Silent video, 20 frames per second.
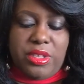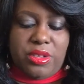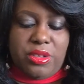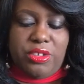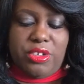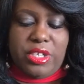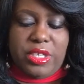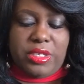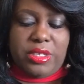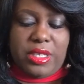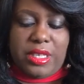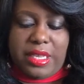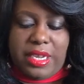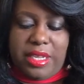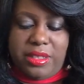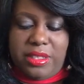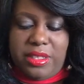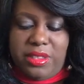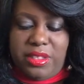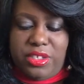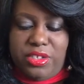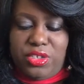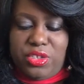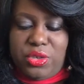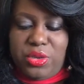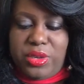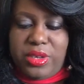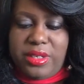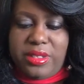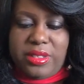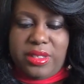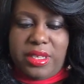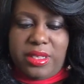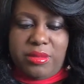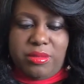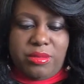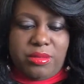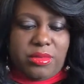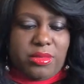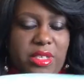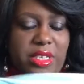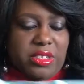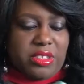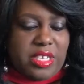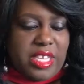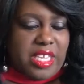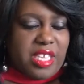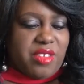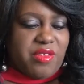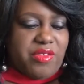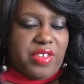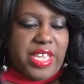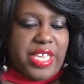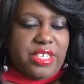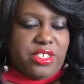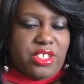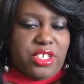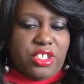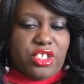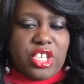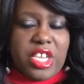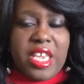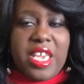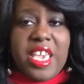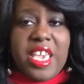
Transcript: you need to get out to these stores and and take advantage